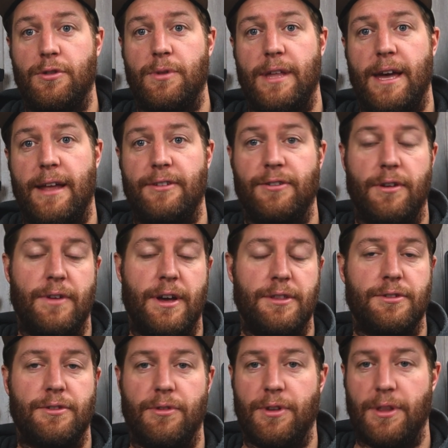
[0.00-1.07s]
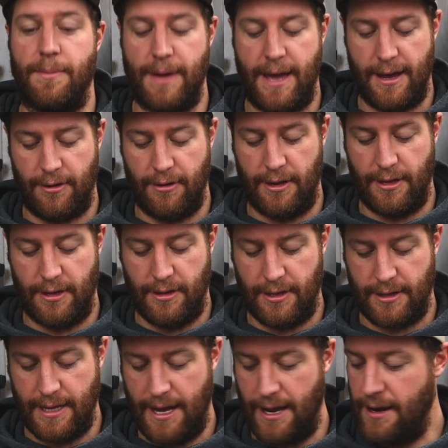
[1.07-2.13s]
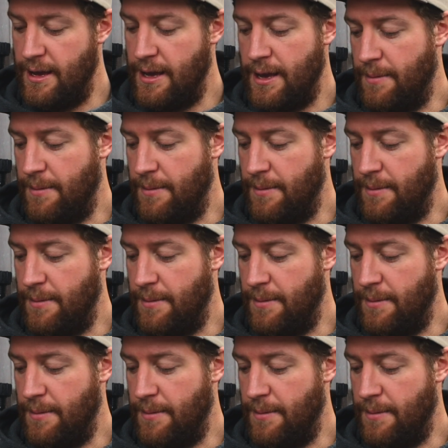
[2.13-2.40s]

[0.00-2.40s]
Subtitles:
it without sort of unscrewing the back or anything like that.